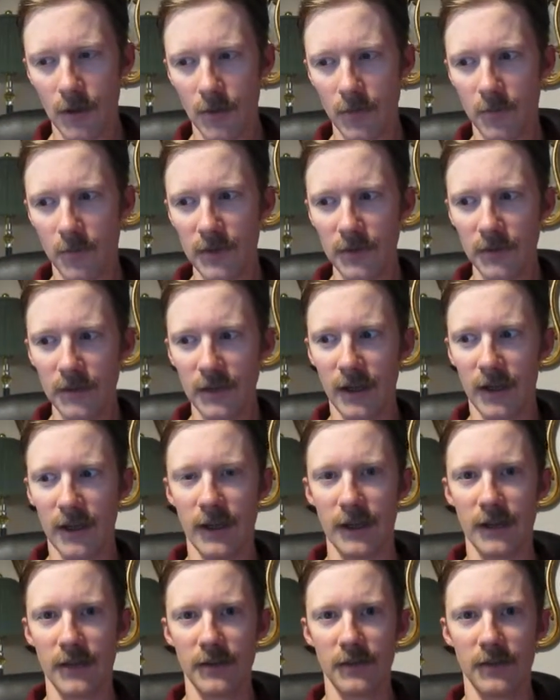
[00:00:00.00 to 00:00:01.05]
Bill
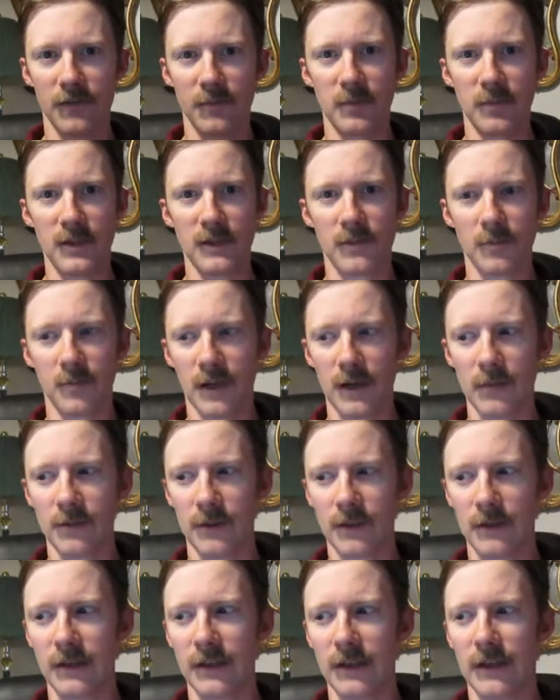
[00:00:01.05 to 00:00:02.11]
Nye speaks
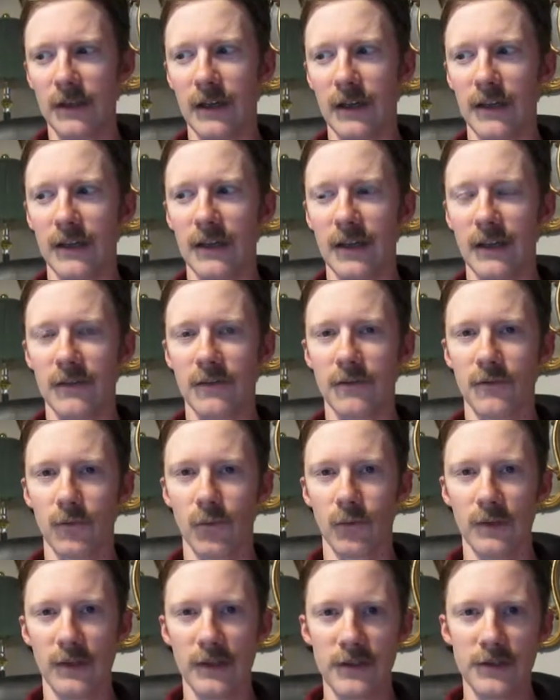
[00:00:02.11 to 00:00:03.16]
publicly against
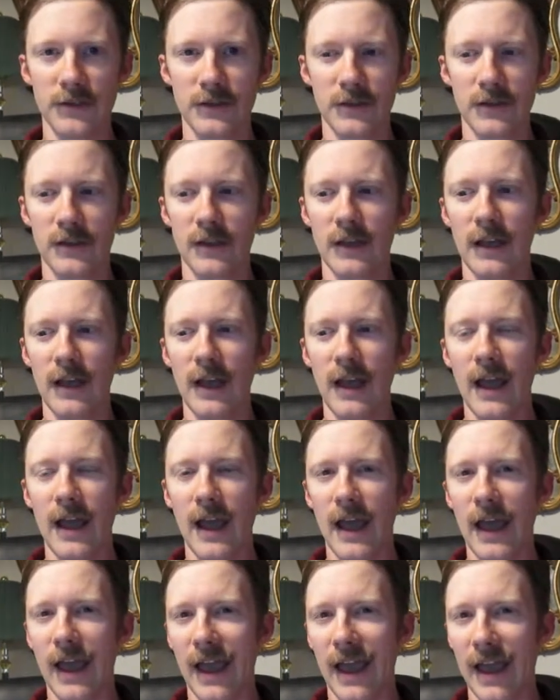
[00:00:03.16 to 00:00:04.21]
religion
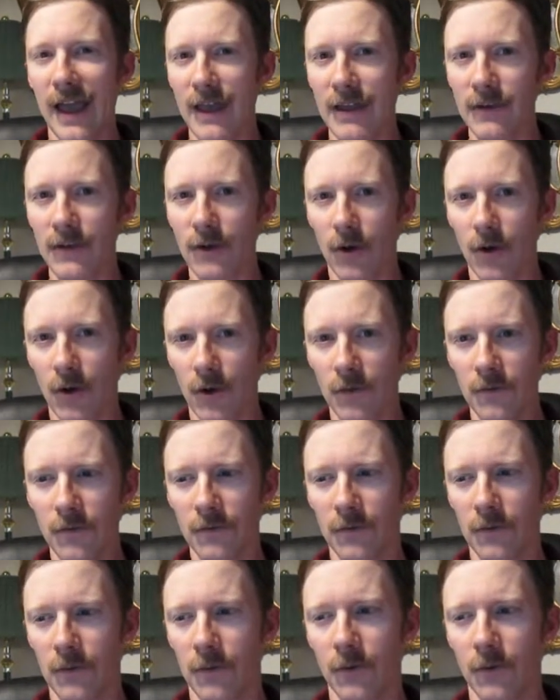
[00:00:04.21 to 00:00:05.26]
and
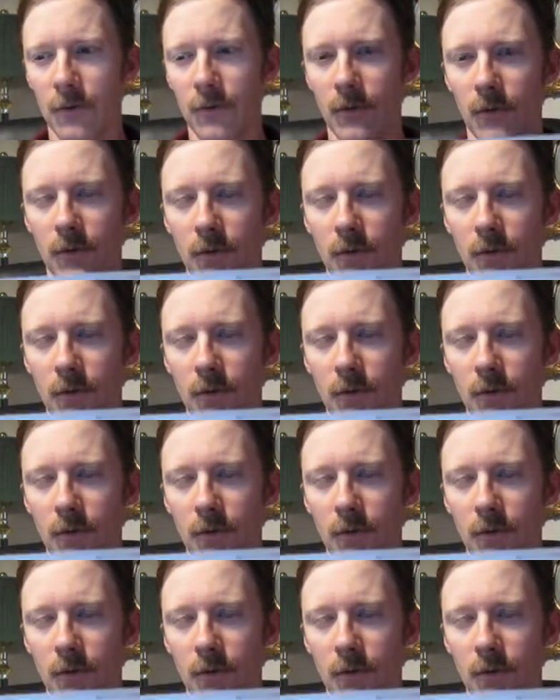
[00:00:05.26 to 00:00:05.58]
also